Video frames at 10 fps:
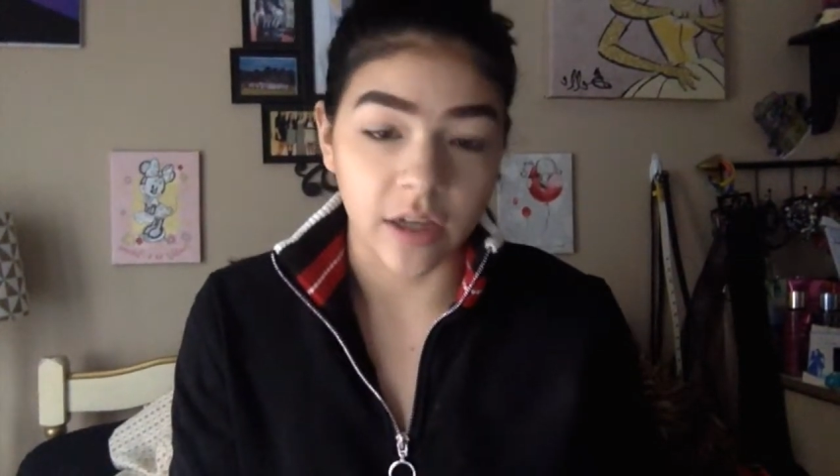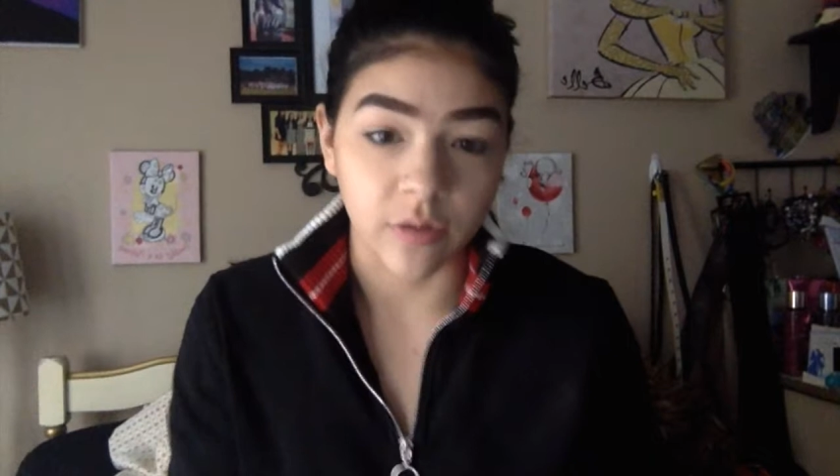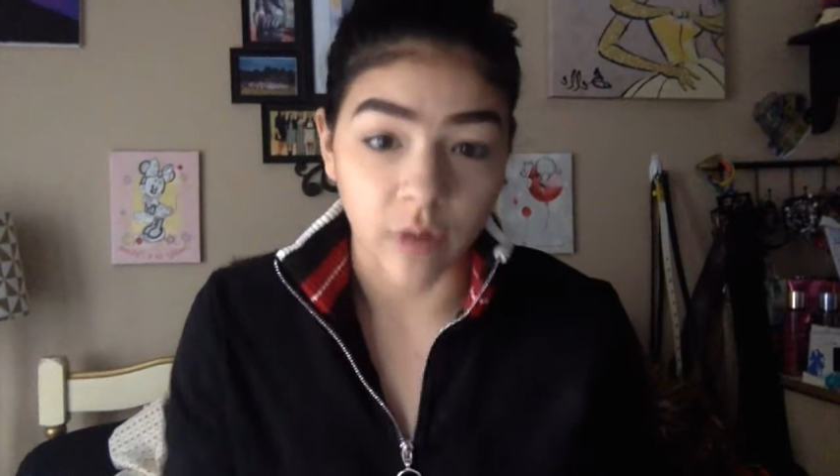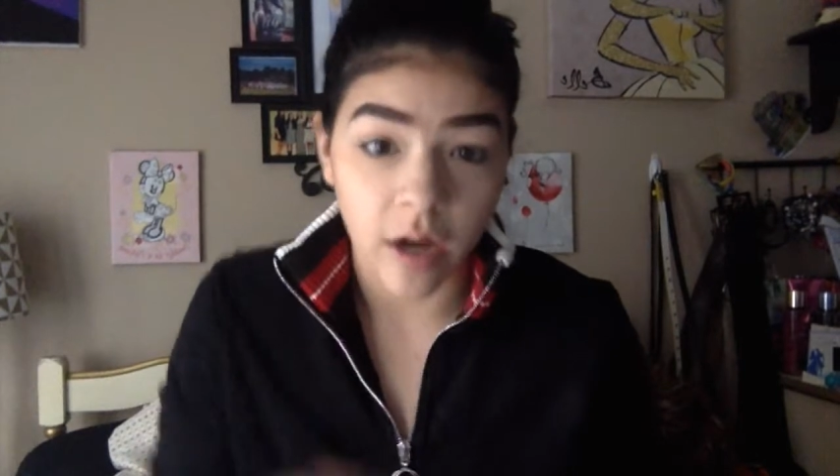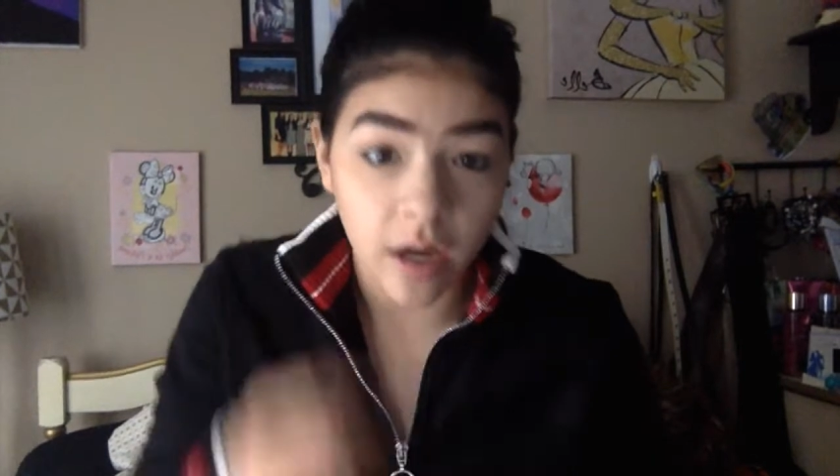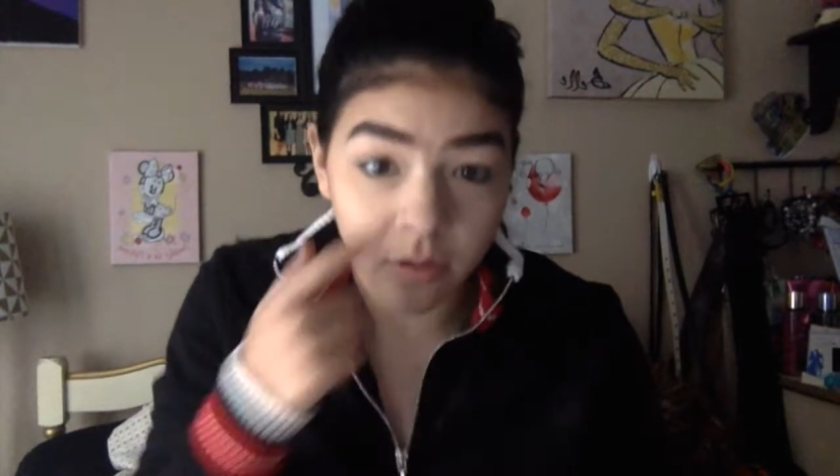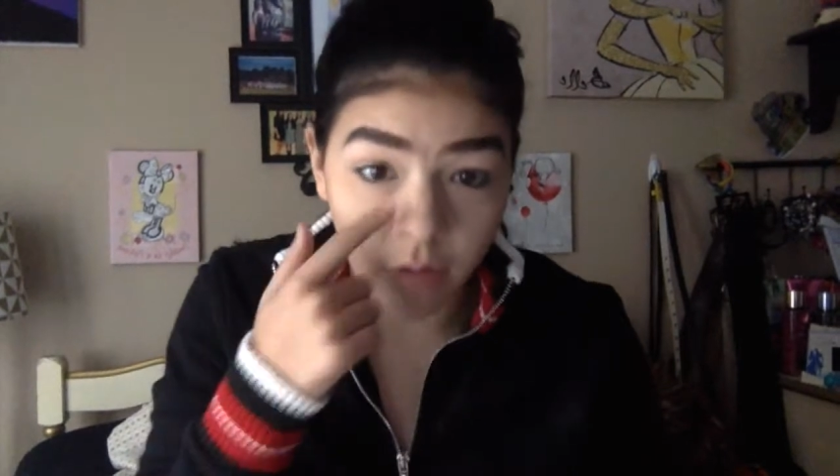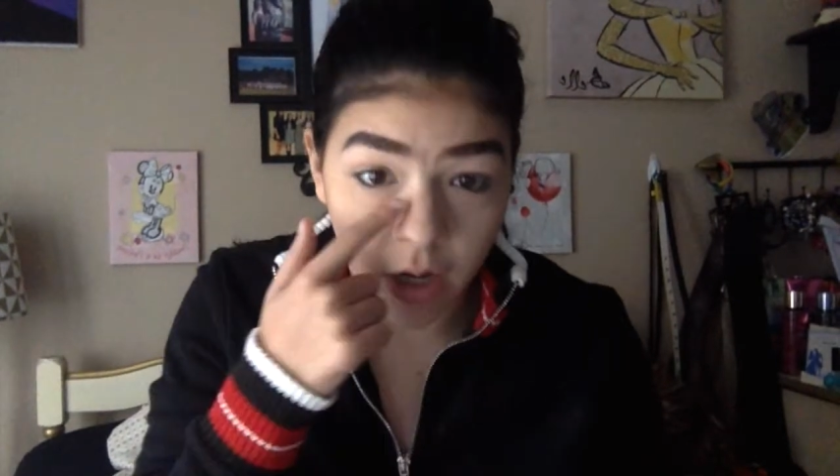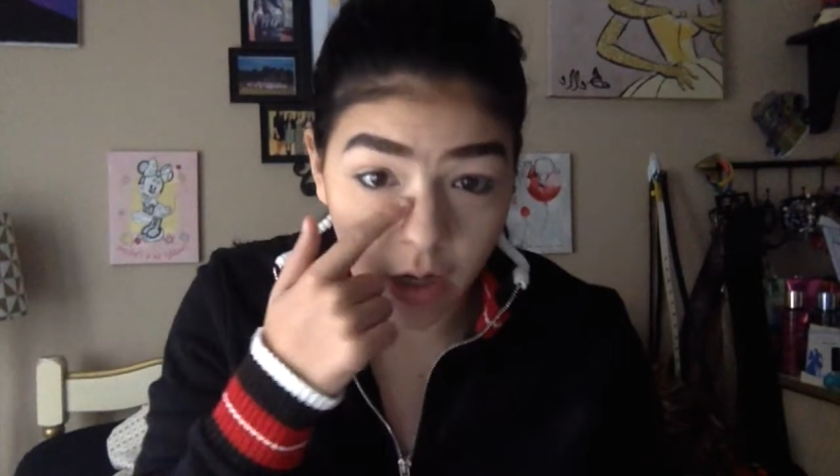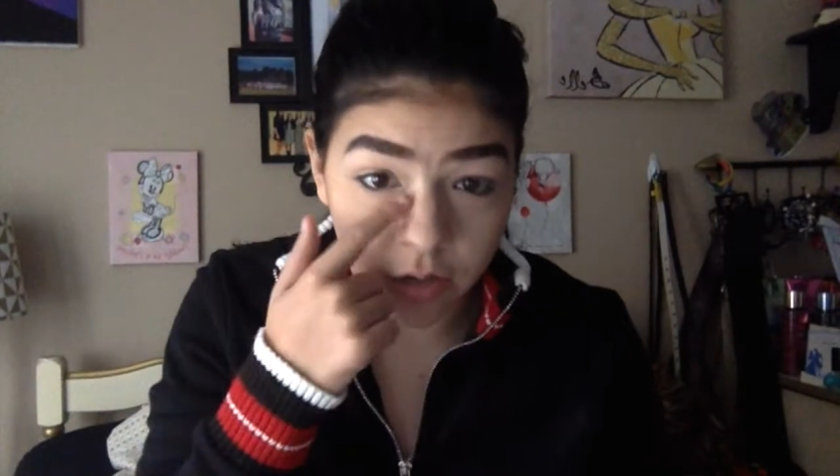like
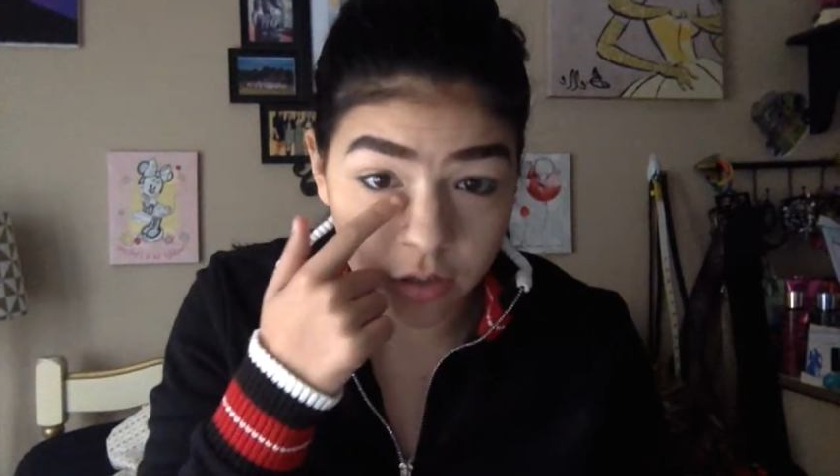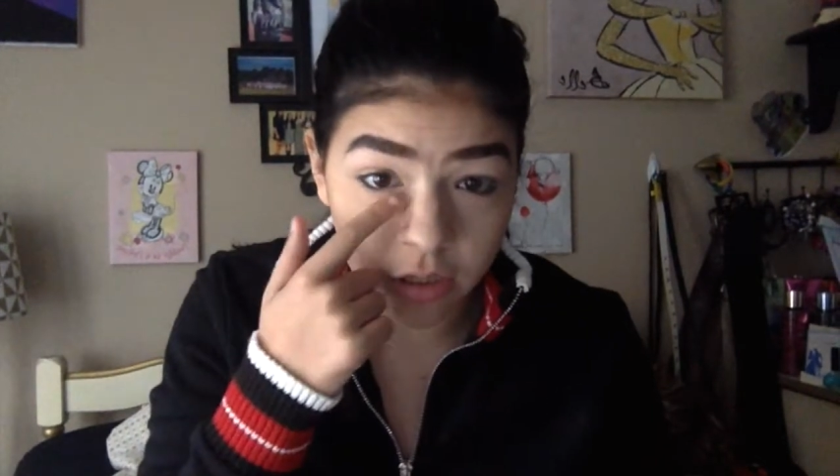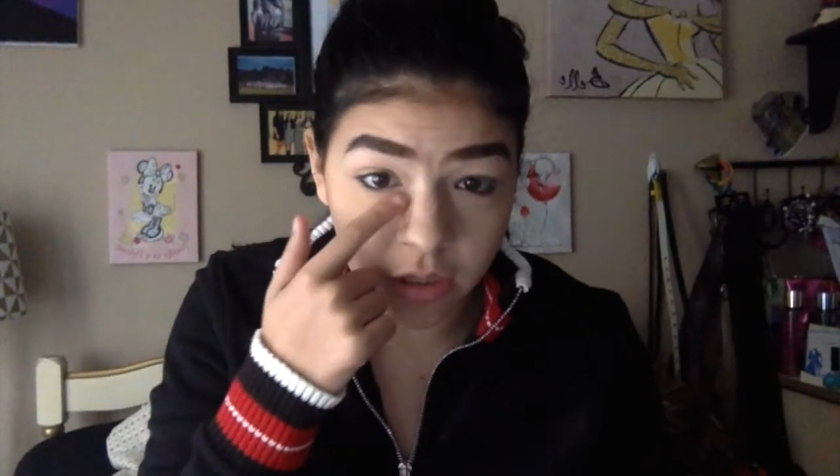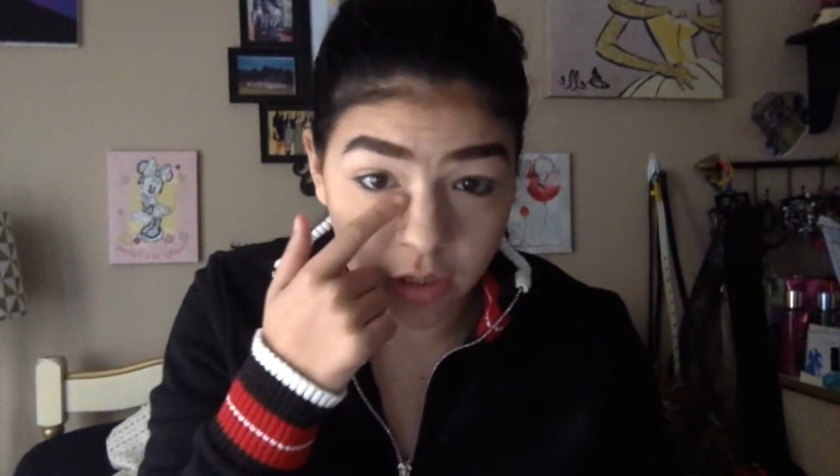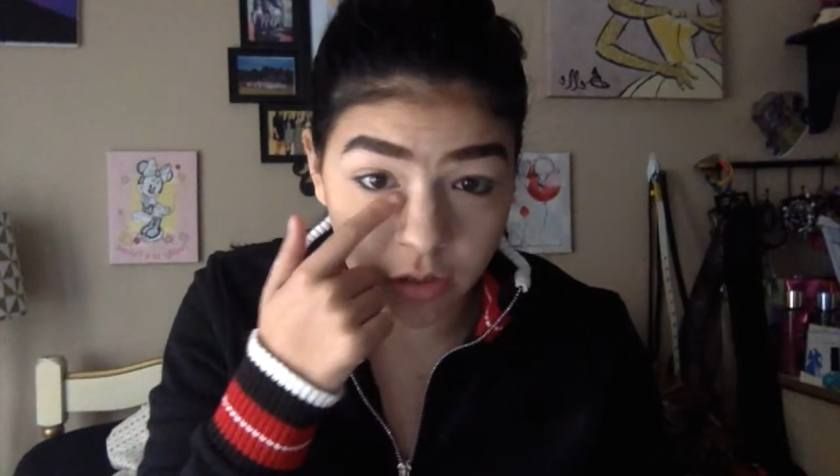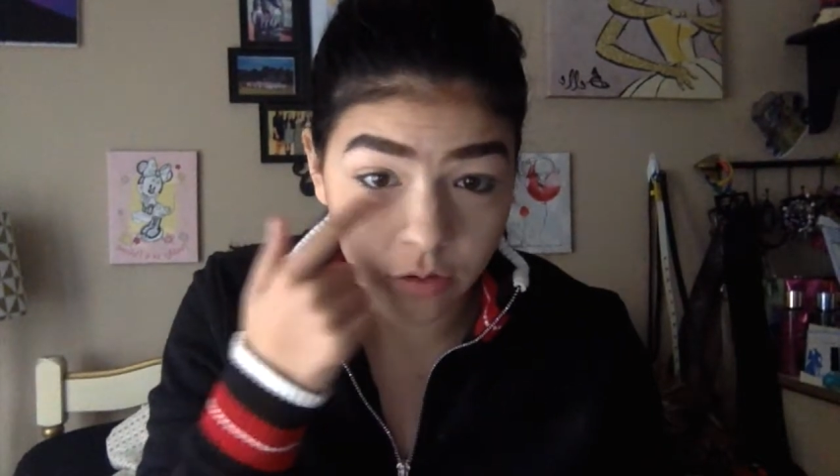right under here.